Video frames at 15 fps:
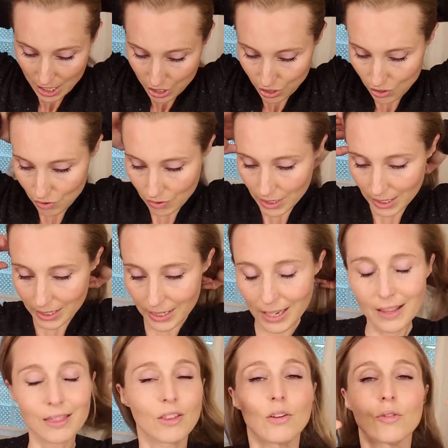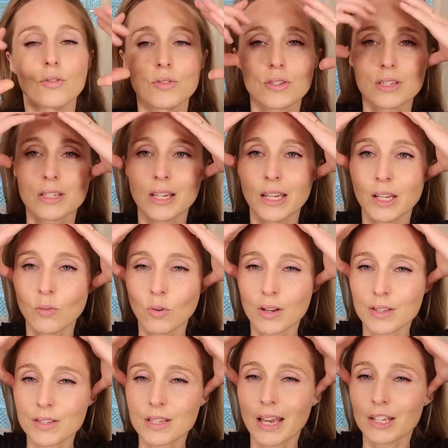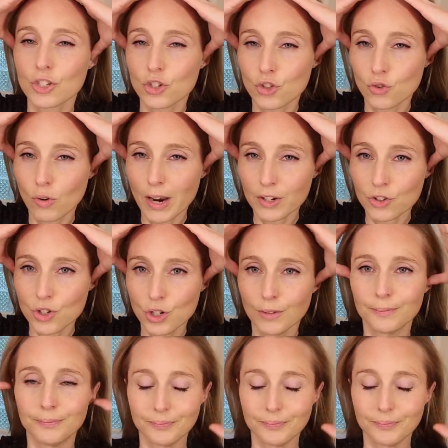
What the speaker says: you can get those skinny ones that stretch.